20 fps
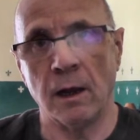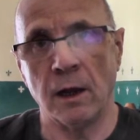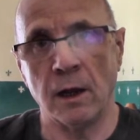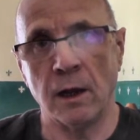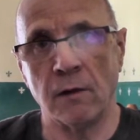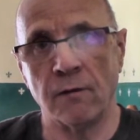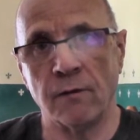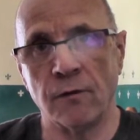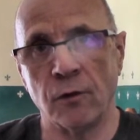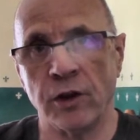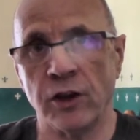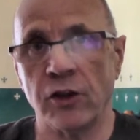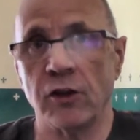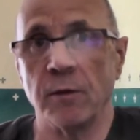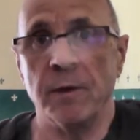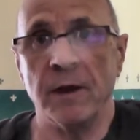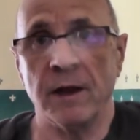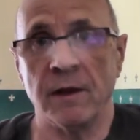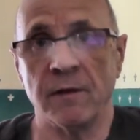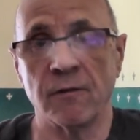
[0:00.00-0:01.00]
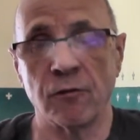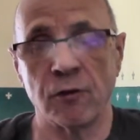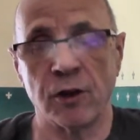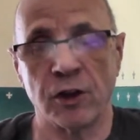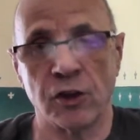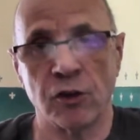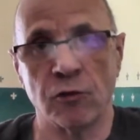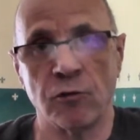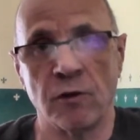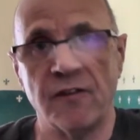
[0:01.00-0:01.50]
for it
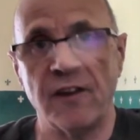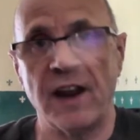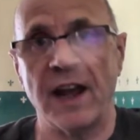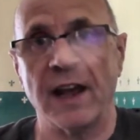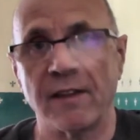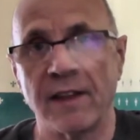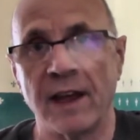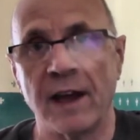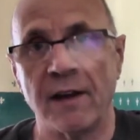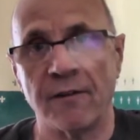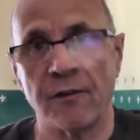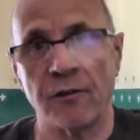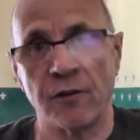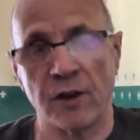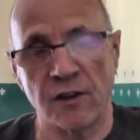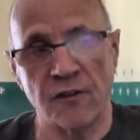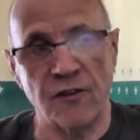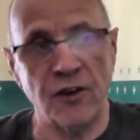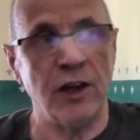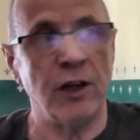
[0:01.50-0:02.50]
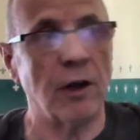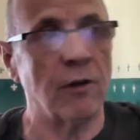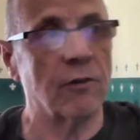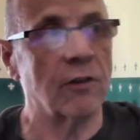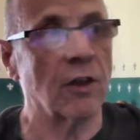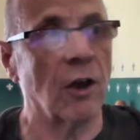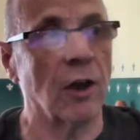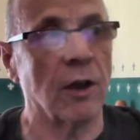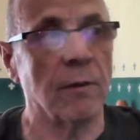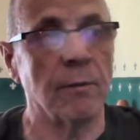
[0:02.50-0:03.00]
to reflect that, for its
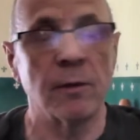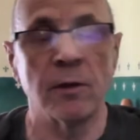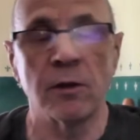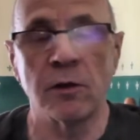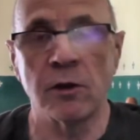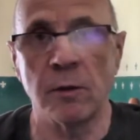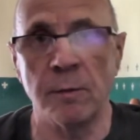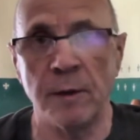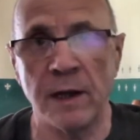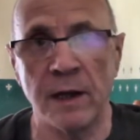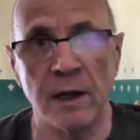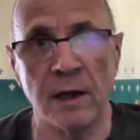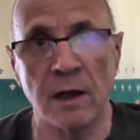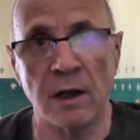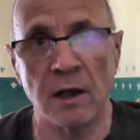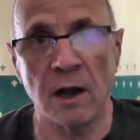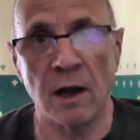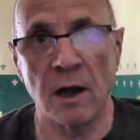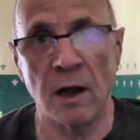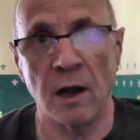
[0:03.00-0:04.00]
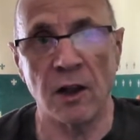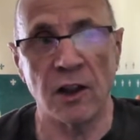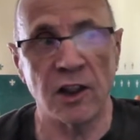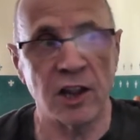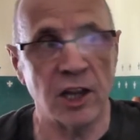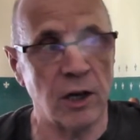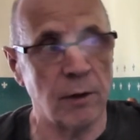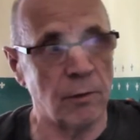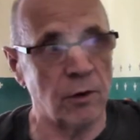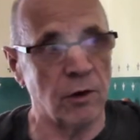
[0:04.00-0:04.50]
phenotype to be
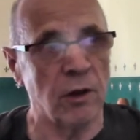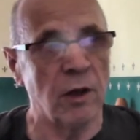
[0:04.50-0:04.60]
cinnamon.